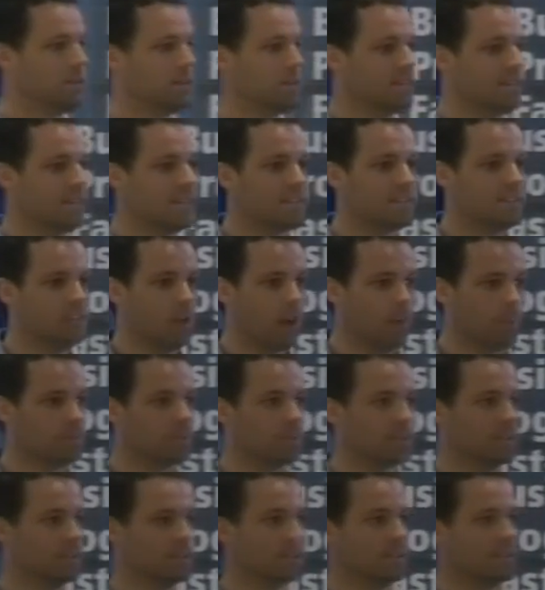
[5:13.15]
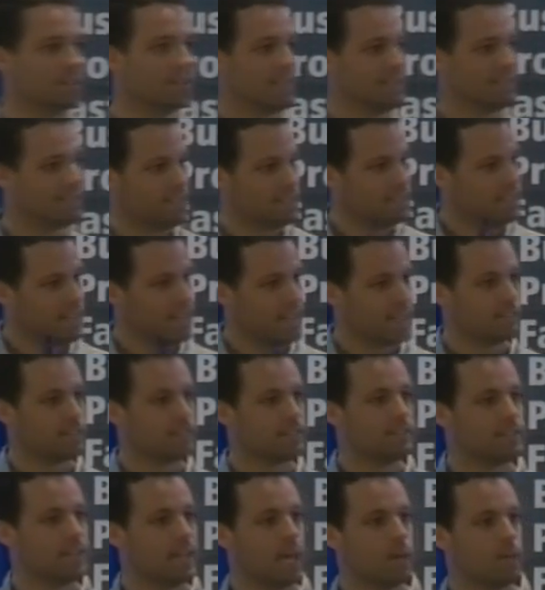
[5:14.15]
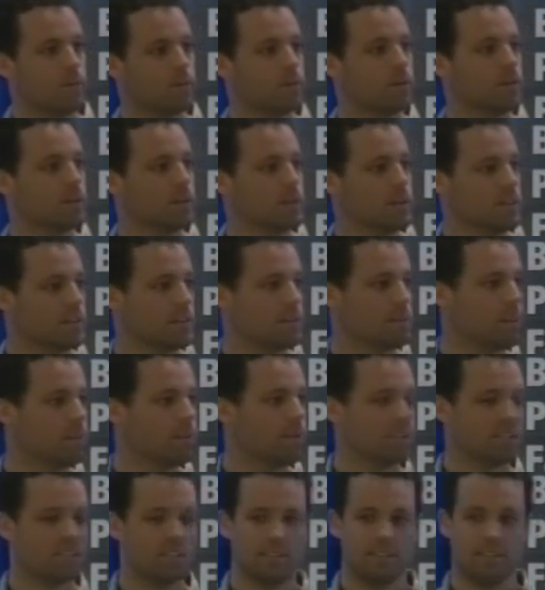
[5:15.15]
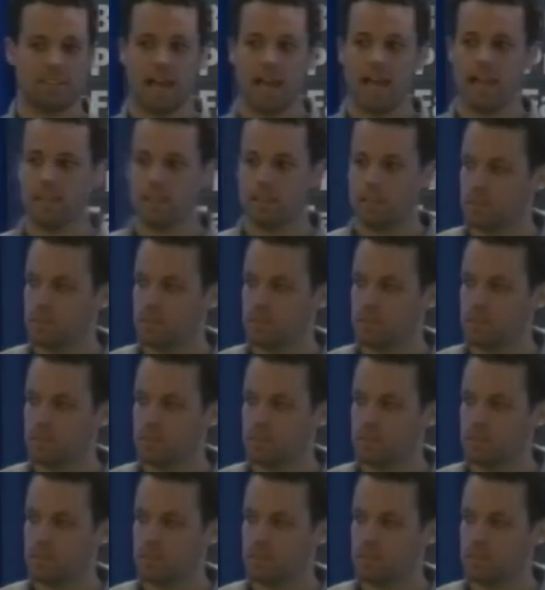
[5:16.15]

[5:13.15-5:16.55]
That's the opt-in. That's the next step that people actually take